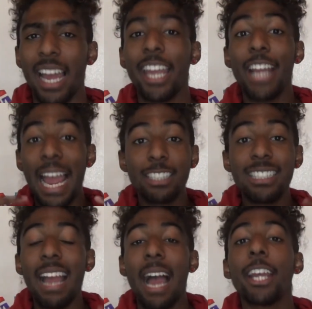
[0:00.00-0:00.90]

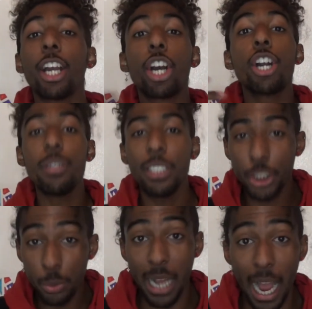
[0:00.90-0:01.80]
I
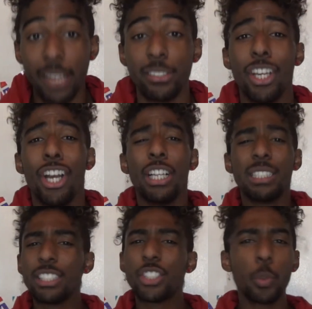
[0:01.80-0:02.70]
encourage you guys
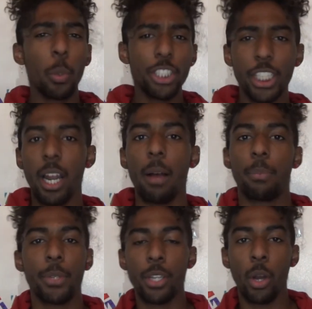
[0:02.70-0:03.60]
to switch it
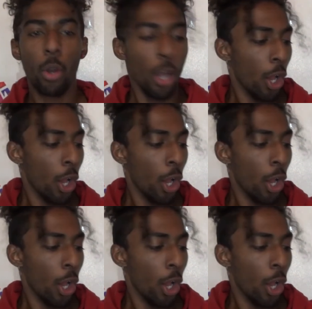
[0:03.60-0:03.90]
up. You know,